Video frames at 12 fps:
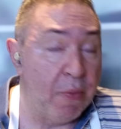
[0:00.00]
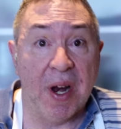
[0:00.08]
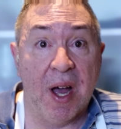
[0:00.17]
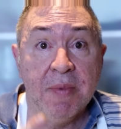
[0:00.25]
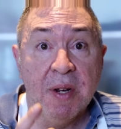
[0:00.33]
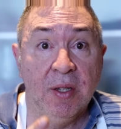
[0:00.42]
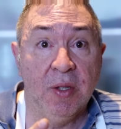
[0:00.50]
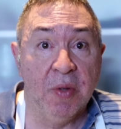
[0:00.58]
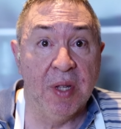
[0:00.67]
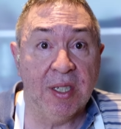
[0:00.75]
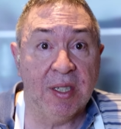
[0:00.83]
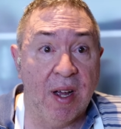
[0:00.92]
what I'm gonna do
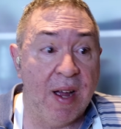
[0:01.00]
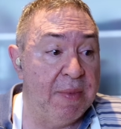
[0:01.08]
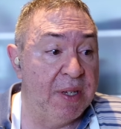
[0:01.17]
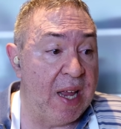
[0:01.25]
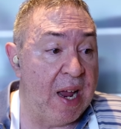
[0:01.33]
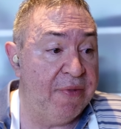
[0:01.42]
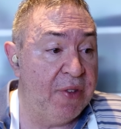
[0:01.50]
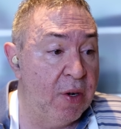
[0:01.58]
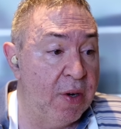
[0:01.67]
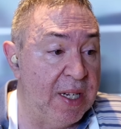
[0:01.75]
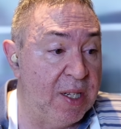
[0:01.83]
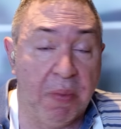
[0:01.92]
this time is
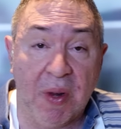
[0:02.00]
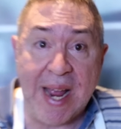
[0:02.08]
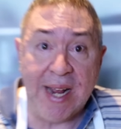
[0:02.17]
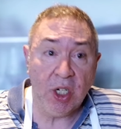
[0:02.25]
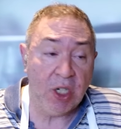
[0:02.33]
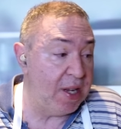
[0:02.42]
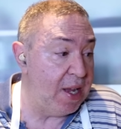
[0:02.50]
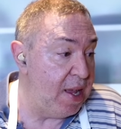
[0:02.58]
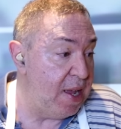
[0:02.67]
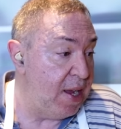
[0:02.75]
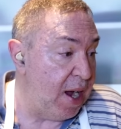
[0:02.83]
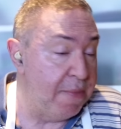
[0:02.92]
after it's blanched,
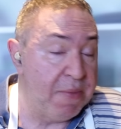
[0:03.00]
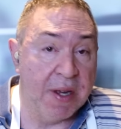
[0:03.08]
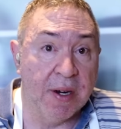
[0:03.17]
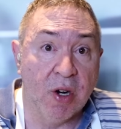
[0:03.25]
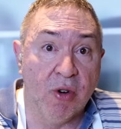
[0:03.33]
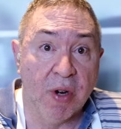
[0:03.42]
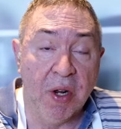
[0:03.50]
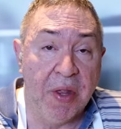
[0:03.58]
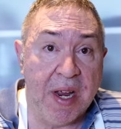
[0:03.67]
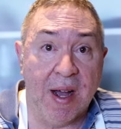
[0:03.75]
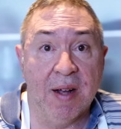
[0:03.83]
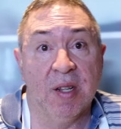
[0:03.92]
I'm gonna grill
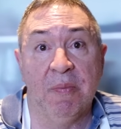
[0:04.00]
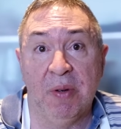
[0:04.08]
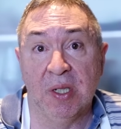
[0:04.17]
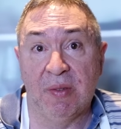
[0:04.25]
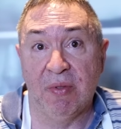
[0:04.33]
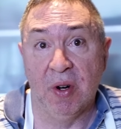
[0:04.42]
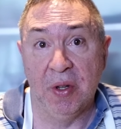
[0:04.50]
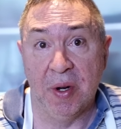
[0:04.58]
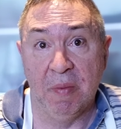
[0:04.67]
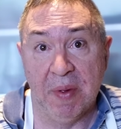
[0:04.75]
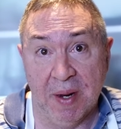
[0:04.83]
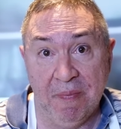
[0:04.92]
the octopus for a
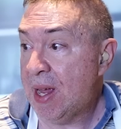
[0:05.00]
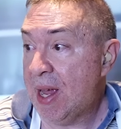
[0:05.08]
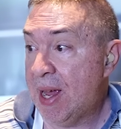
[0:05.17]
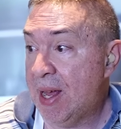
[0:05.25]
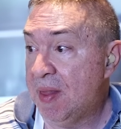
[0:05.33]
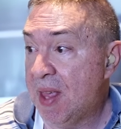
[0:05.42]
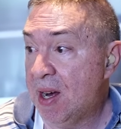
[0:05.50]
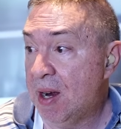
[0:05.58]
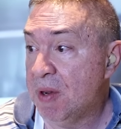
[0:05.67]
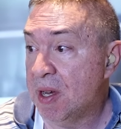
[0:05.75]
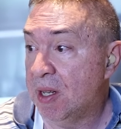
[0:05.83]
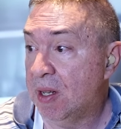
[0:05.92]
little bit. And then
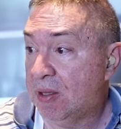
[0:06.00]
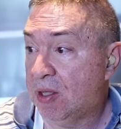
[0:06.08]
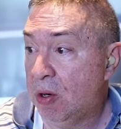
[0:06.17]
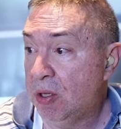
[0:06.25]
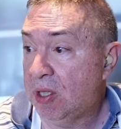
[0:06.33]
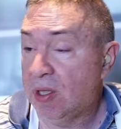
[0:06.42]
I'm gonna toast